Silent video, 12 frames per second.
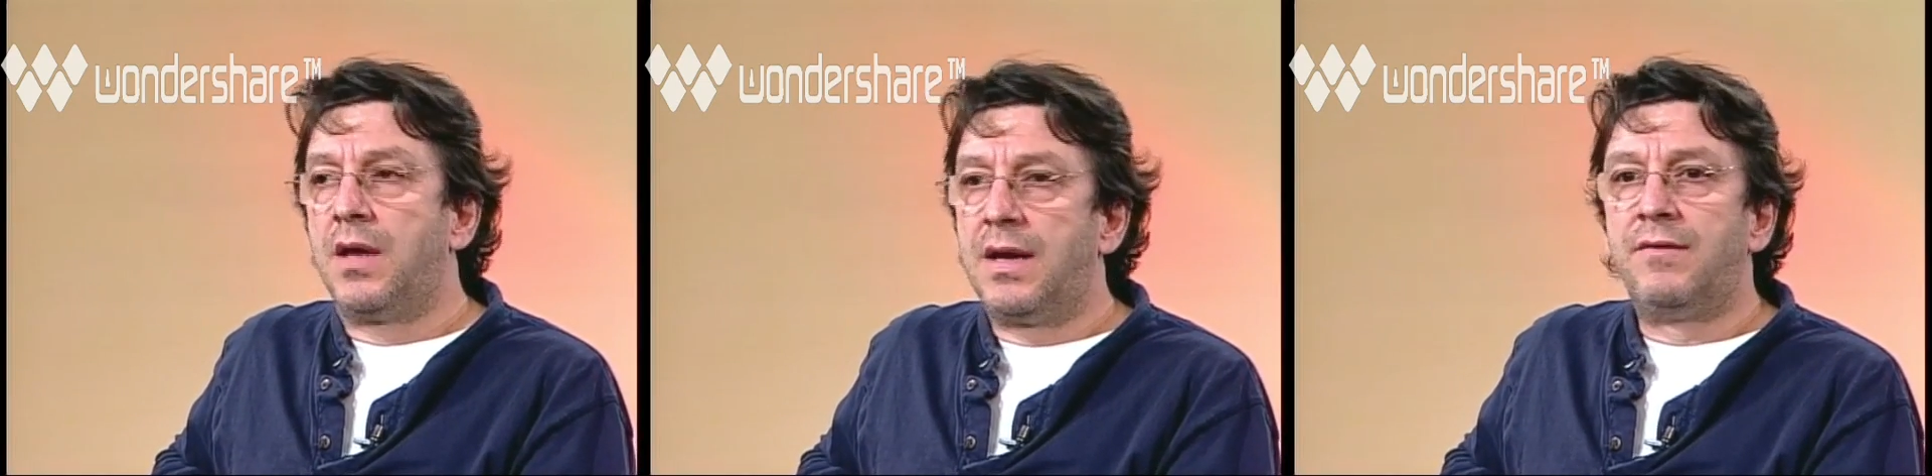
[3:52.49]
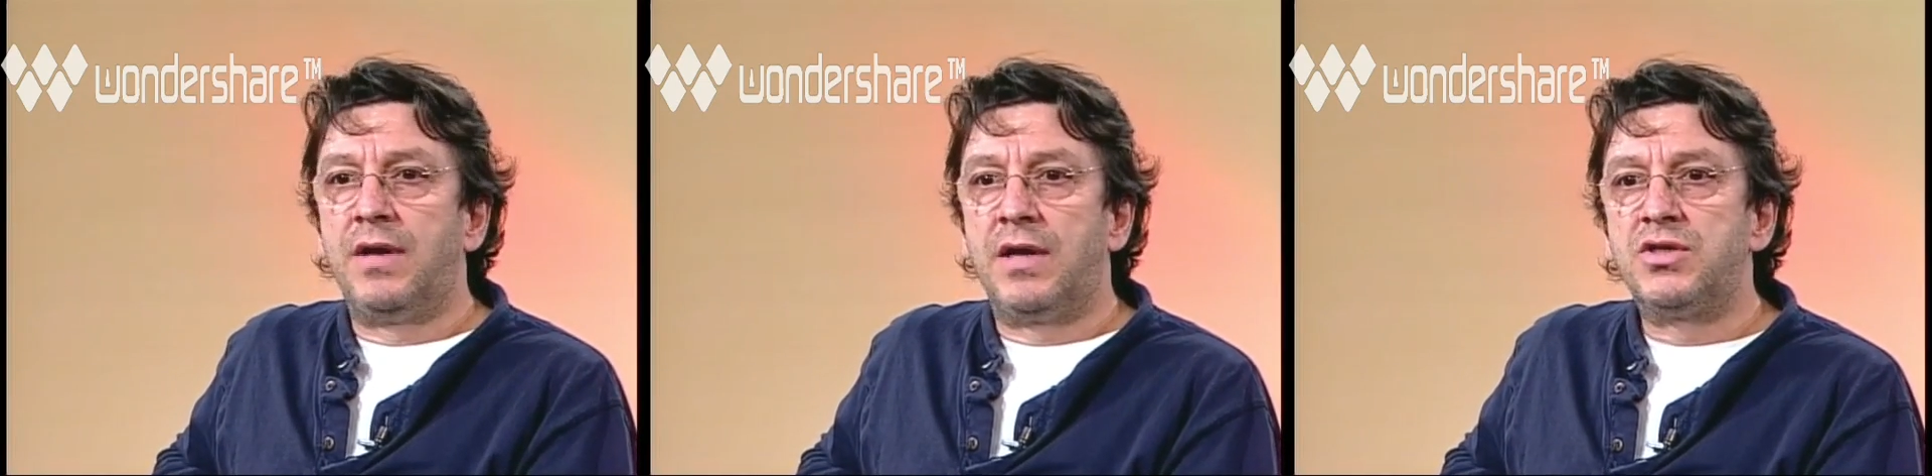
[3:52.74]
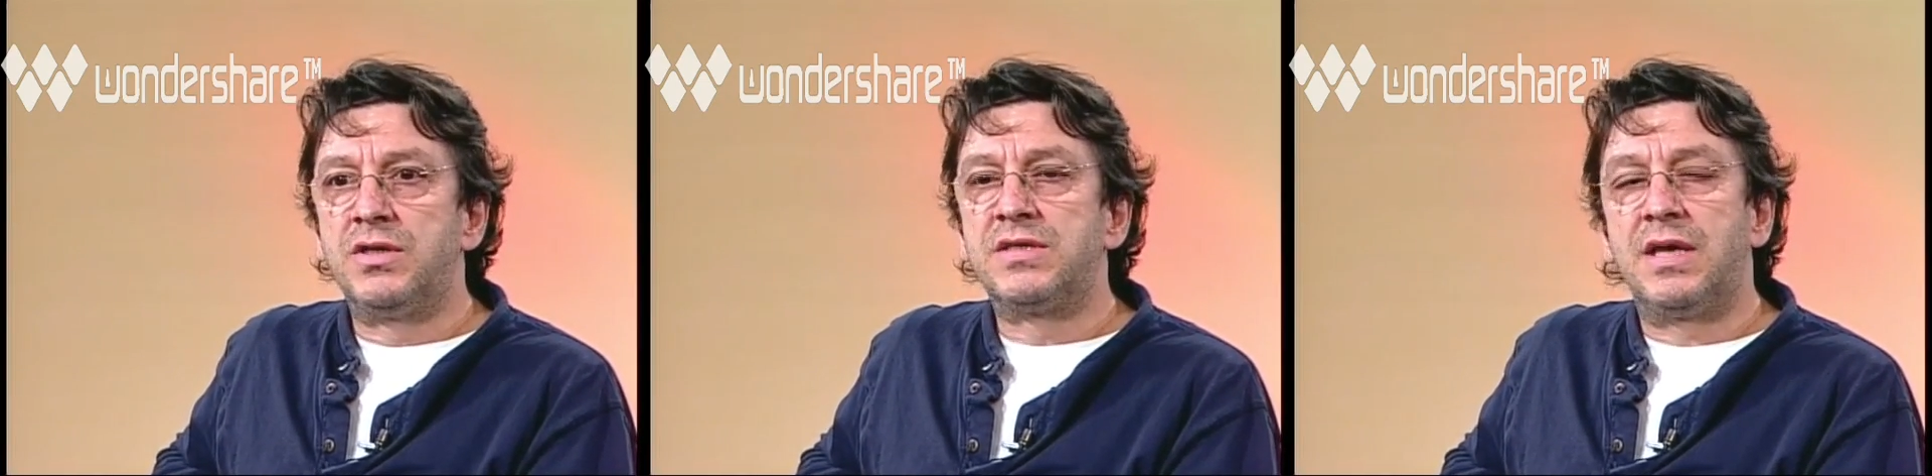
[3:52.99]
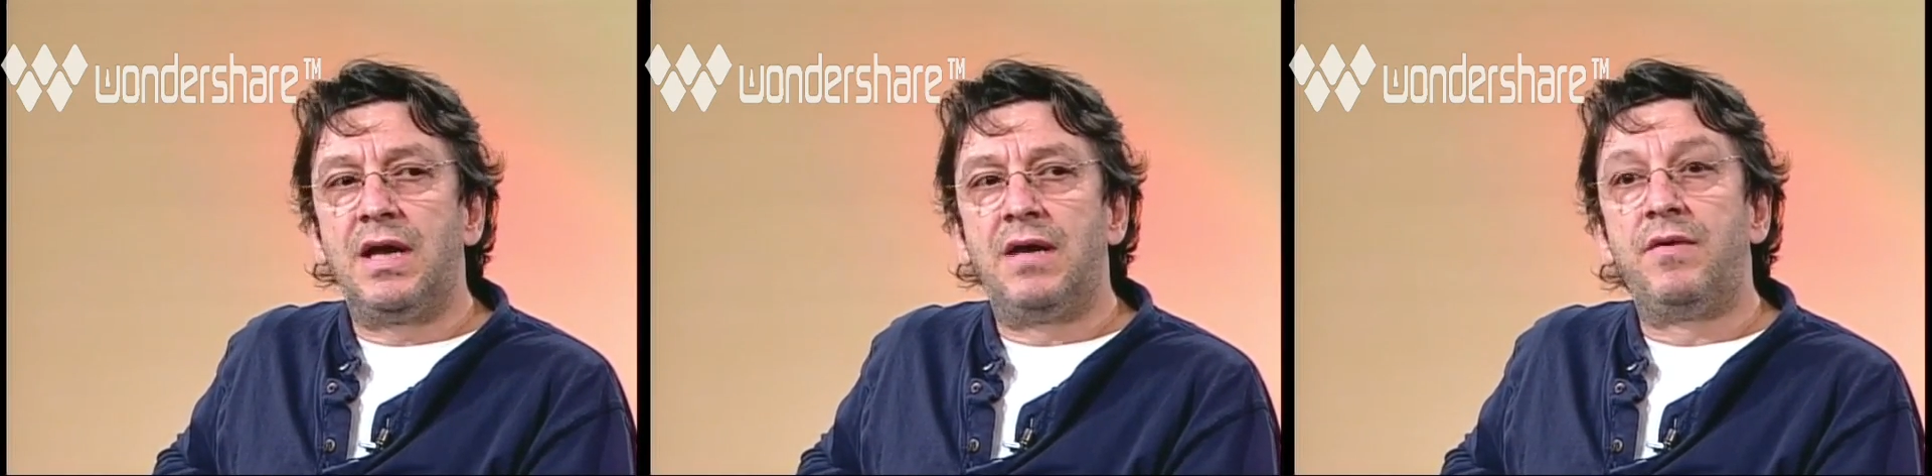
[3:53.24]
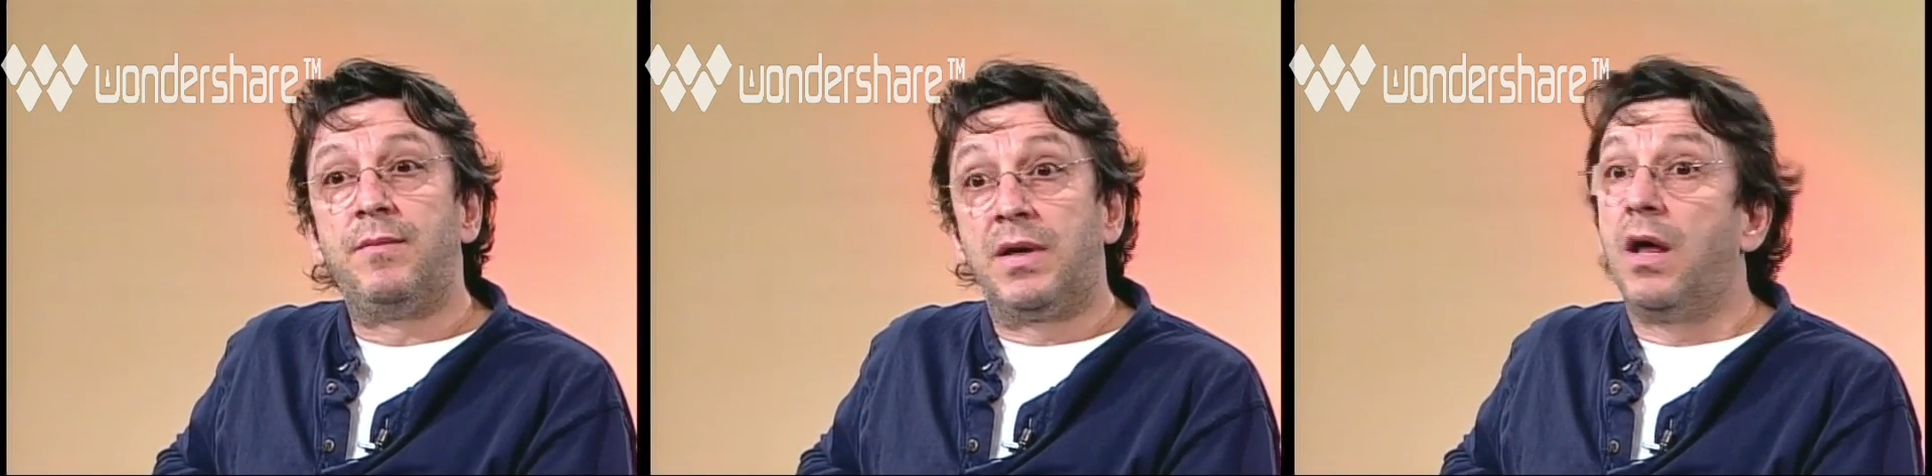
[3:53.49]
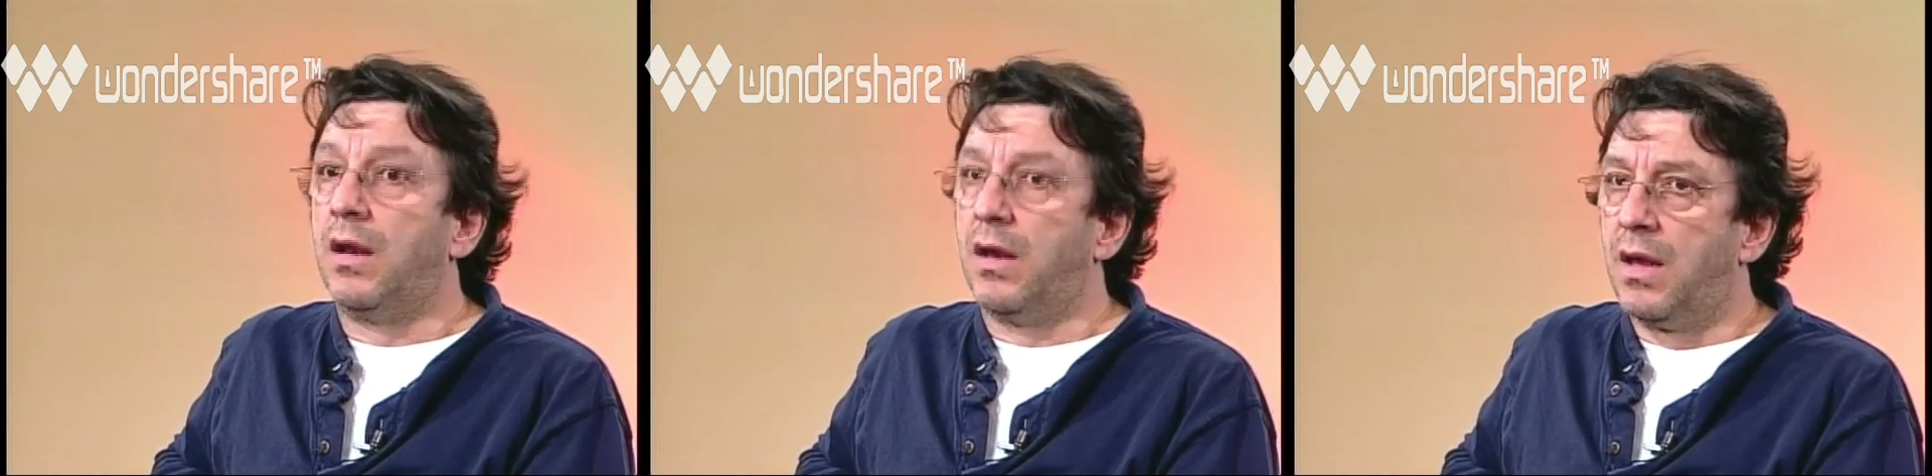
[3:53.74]
not every, I shouldn't say every,
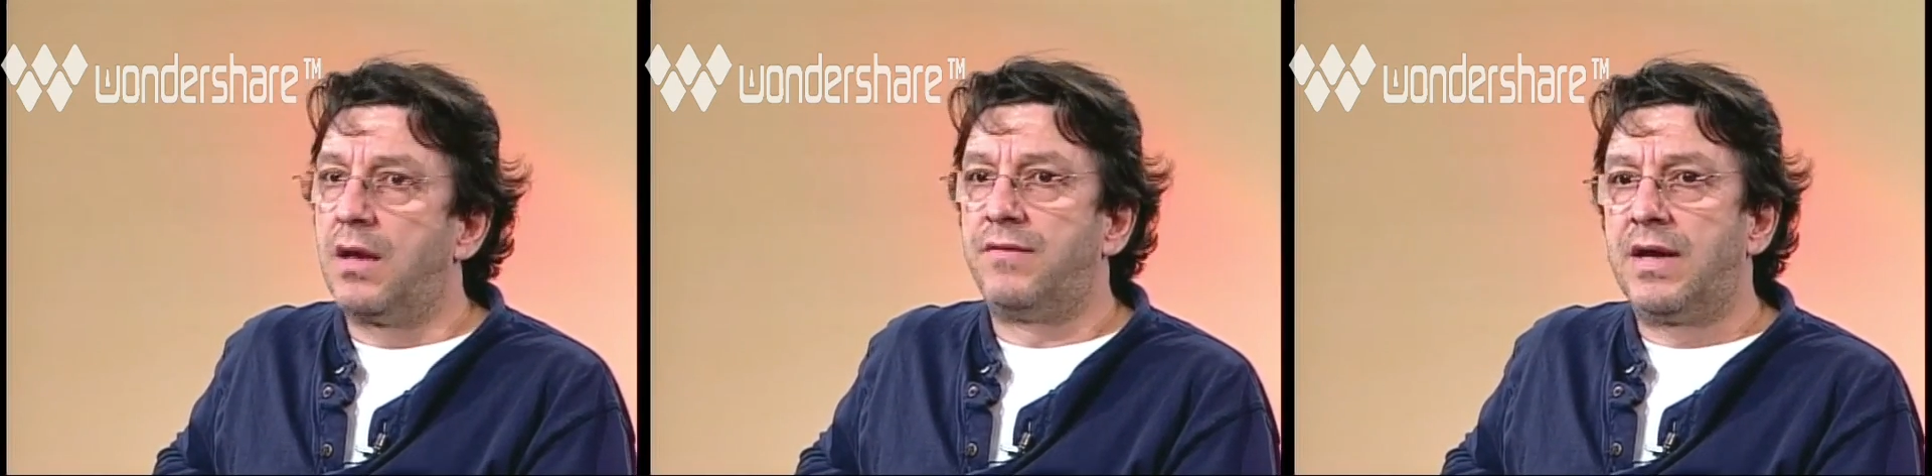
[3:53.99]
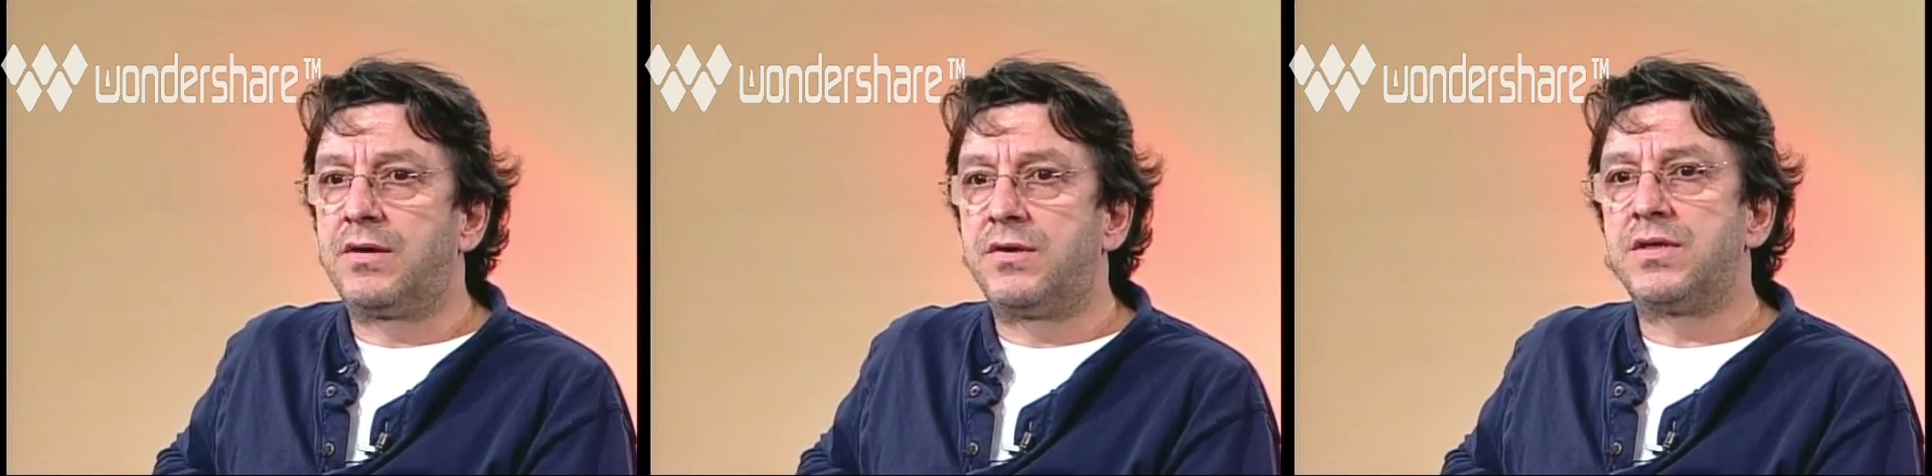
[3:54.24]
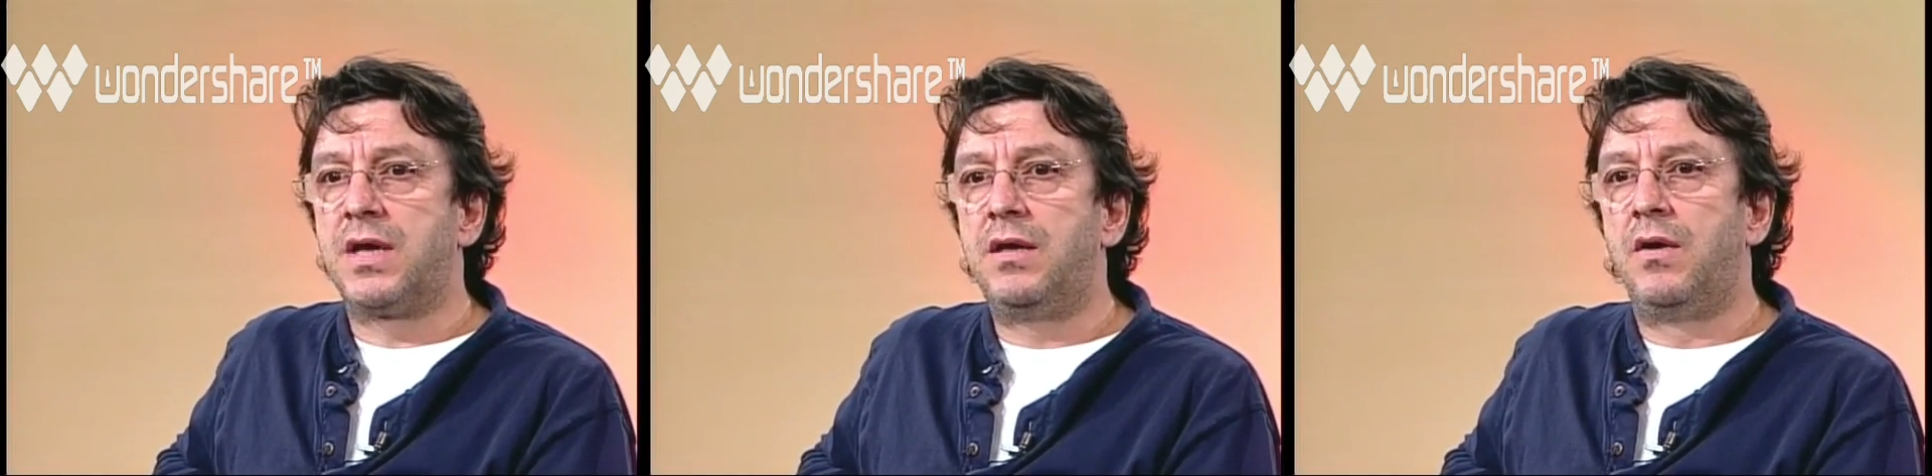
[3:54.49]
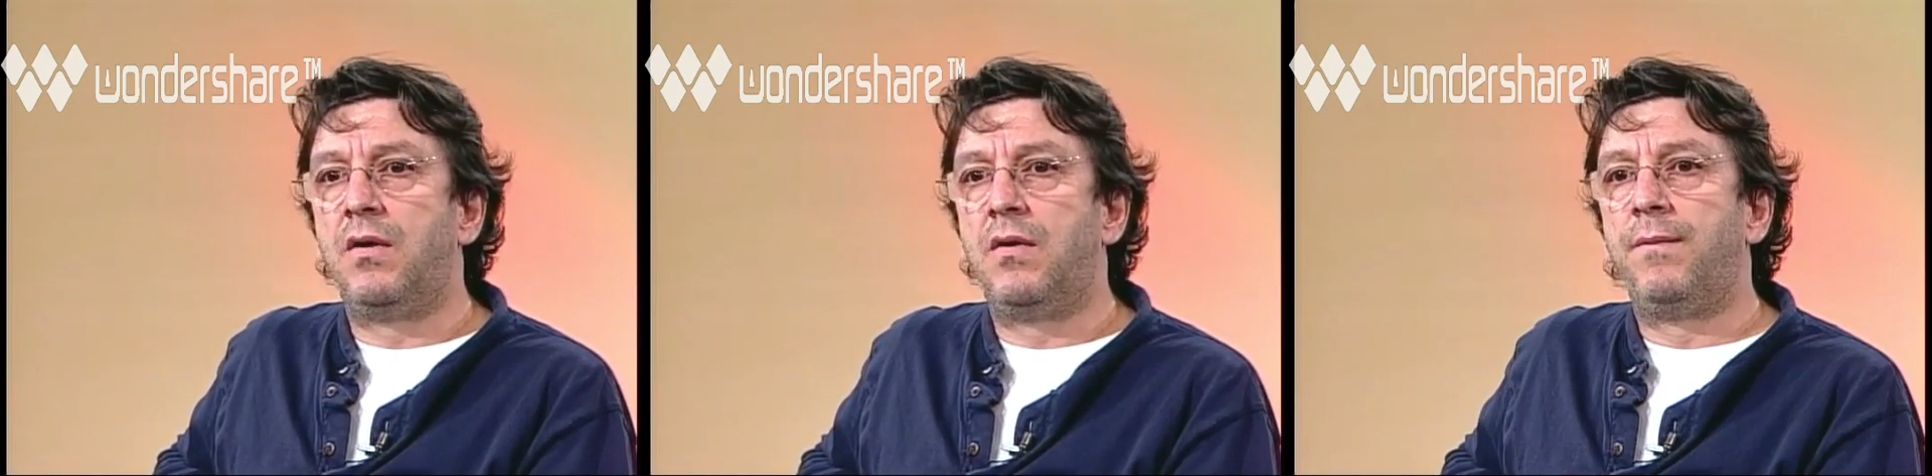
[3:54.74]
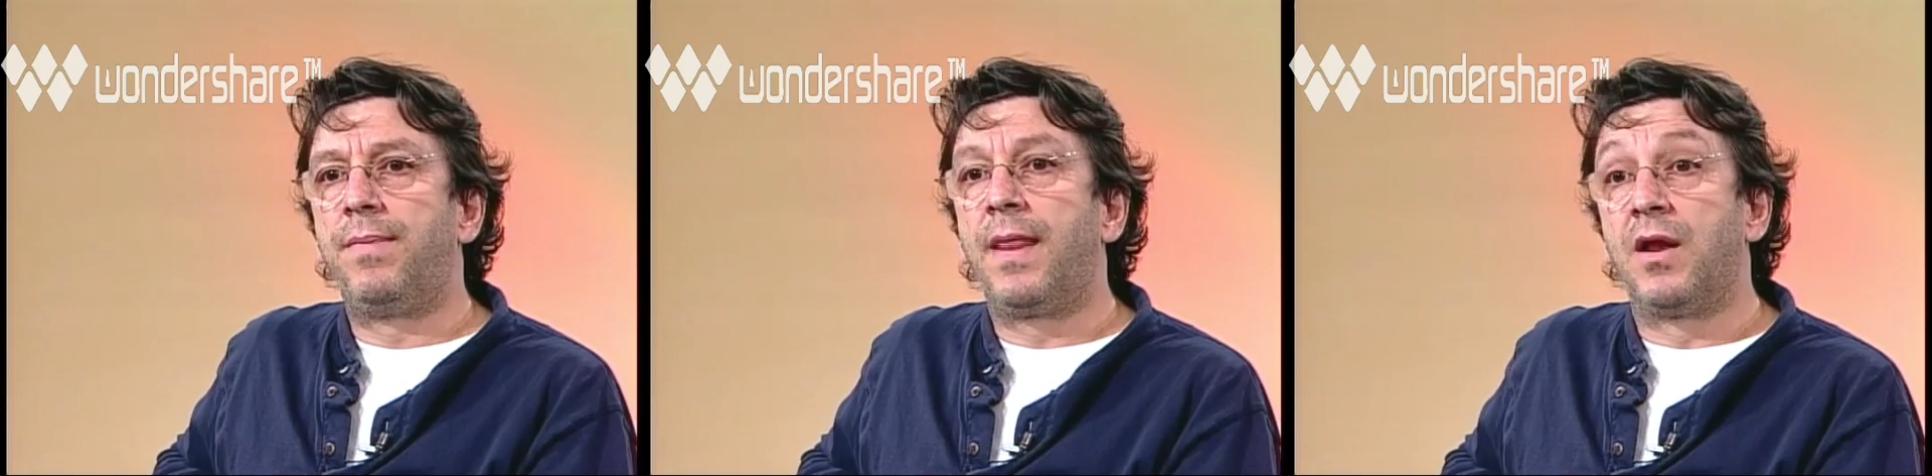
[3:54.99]
but a lot of actors I know,